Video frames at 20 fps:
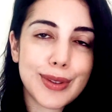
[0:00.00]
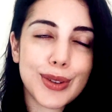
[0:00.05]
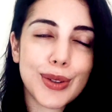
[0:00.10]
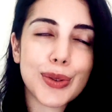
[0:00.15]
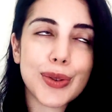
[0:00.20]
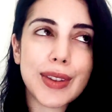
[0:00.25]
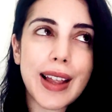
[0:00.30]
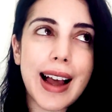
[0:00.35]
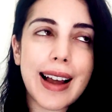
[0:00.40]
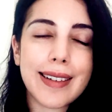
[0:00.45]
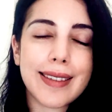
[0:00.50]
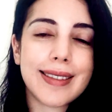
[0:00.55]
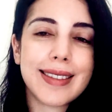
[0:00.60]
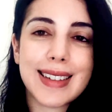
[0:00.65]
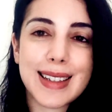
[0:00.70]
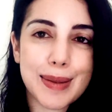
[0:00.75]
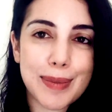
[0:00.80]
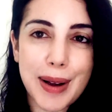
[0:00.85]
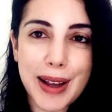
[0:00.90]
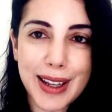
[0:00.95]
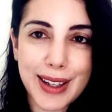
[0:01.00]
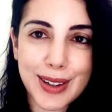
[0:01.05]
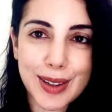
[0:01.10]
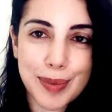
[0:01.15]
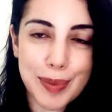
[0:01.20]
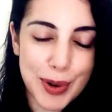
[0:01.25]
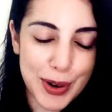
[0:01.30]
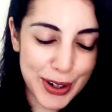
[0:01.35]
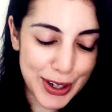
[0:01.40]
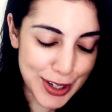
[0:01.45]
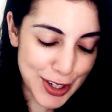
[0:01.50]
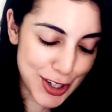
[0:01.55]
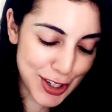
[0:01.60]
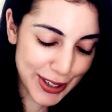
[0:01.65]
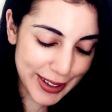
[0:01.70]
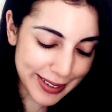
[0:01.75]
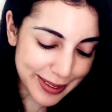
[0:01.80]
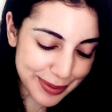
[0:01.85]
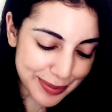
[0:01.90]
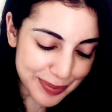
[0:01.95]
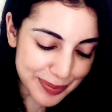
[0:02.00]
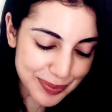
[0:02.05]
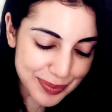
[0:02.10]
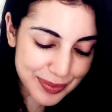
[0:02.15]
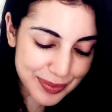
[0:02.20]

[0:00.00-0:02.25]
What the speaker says: So that is my inspiration.